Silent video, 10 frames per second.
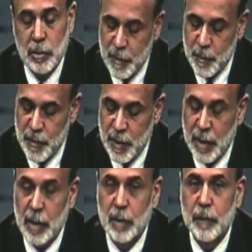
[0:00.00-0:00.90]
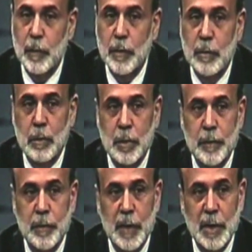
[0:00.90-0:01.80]
Along with that encouraging
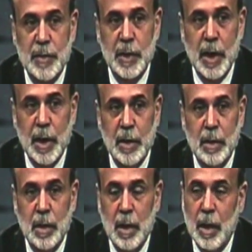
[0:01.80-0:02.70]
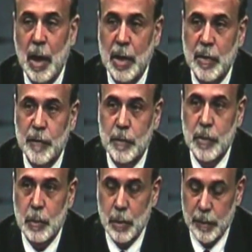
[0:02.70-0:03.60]
news, Bernanke offered a sobering
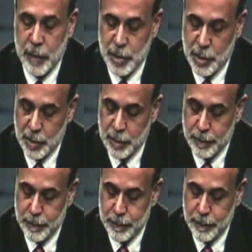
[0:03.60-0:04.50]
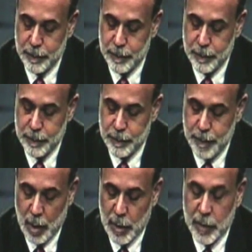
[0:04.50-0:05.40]
assessment on unemployment.
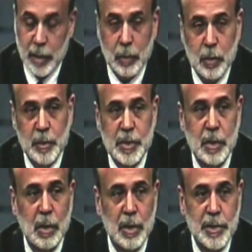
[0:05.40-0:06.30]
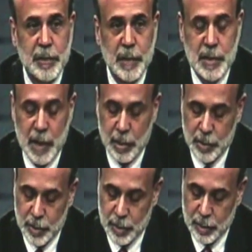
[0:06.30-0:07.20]
Among the enormous cost of this
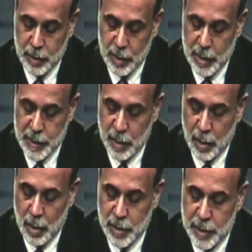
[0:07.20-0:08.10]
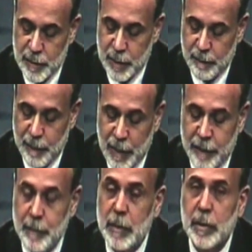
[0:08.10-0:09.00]
downturn is the loss of some
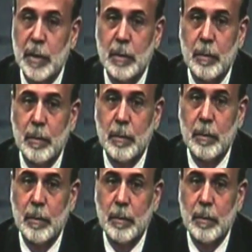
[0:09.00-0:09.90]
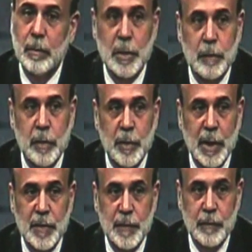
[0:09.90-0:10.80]
5 million payroll jobs over the
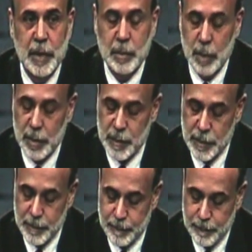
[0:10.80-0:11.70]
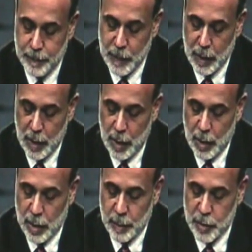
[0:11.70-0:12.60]
past 15 months.
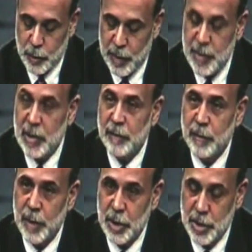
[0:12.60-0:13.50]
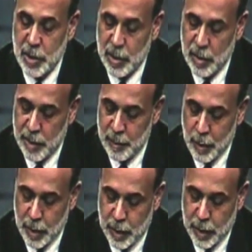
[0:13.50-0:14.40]
The most recent information on the labor
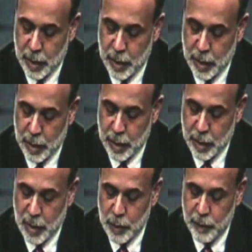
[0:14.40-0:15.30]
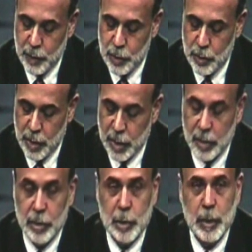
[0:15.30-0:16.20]
market, the number of new and
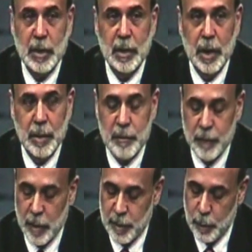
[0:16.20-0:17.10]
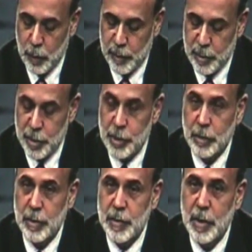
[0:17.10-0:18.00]
continuing claims for unemployment
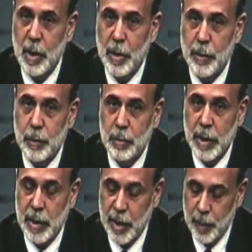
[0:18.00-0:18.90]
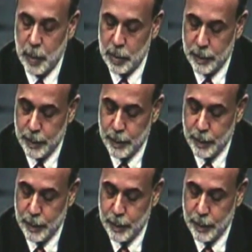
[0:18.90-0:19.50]
insurance through late April,